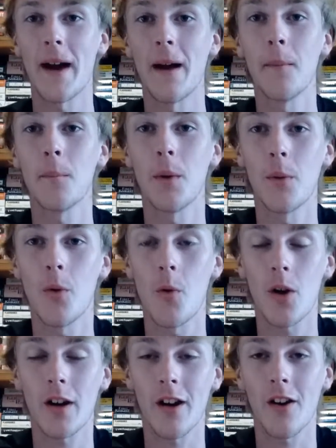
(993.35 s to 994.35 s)
And
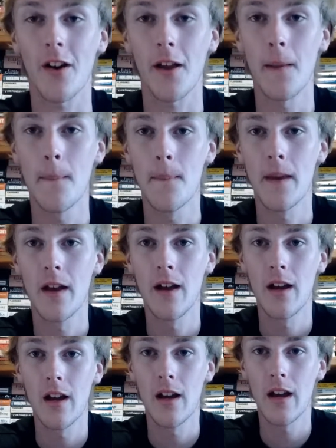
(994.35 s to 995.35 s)
then
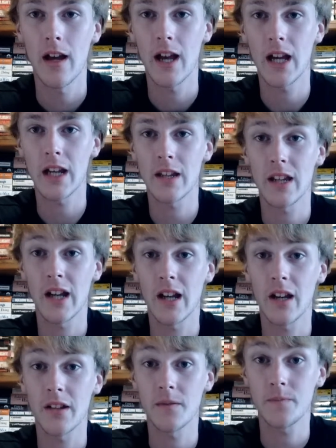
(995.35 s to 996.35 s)
just all around
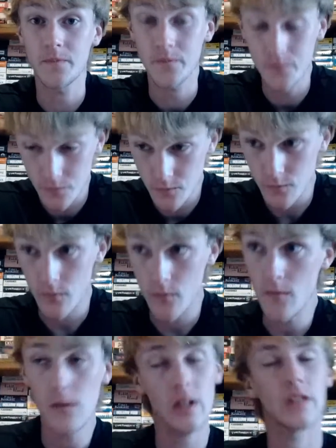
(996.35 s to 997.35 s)
in general, trying to get
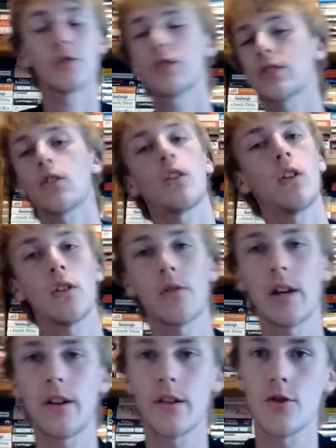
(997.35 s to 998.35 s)
hamstrings,
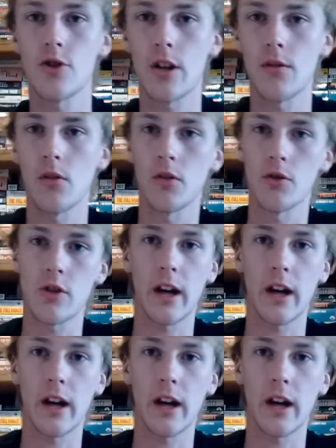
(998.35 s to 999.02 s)
quads,